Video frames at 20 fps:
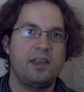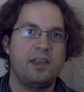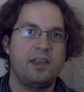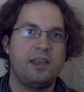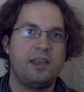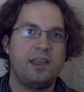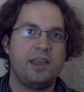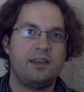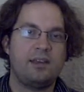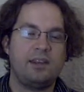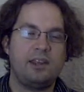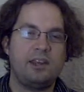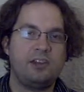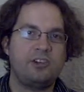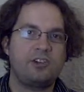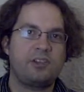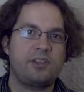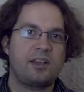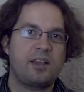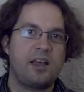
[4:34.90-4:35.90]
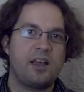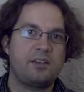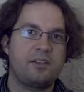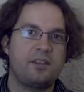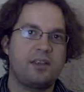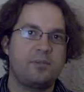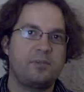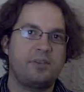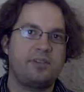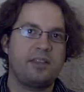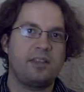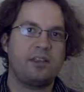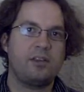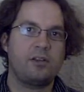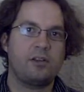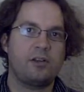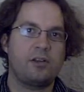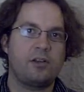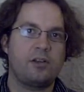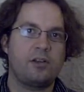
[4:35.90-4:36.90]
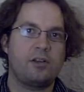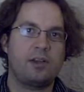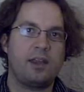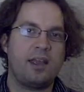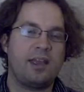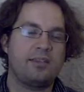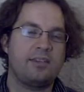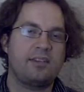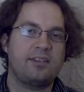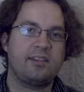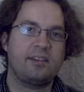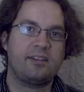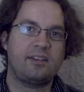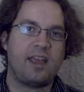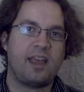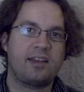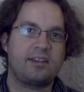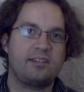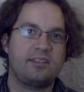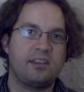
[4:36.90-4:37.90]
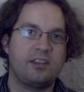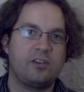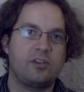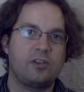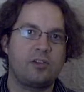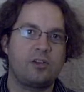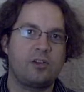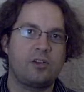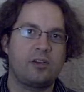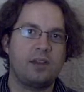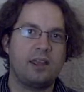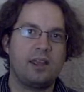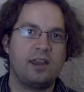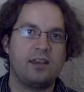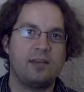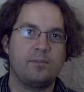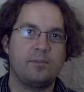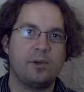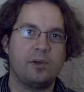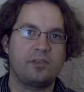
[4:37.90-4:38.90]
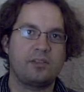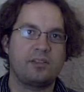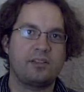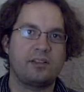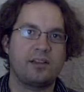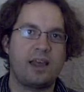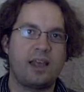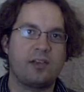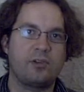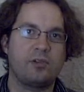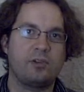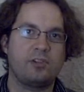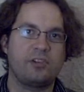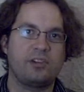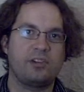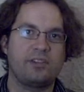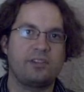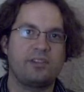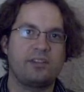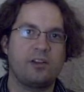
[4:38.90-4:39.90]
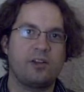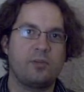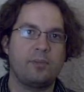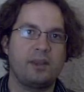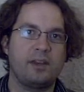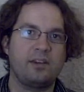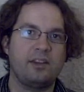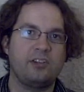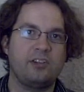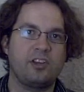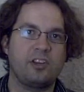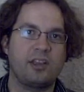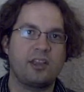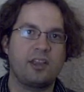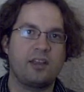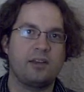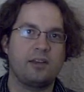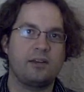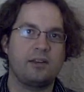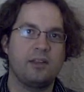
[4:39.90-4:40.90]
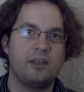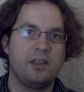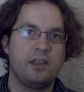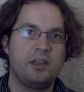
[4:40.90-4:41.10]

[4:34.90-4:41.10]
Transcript: and each of the concepts that you learn and the syntax that you learn in both of the languages that I'll be teaching in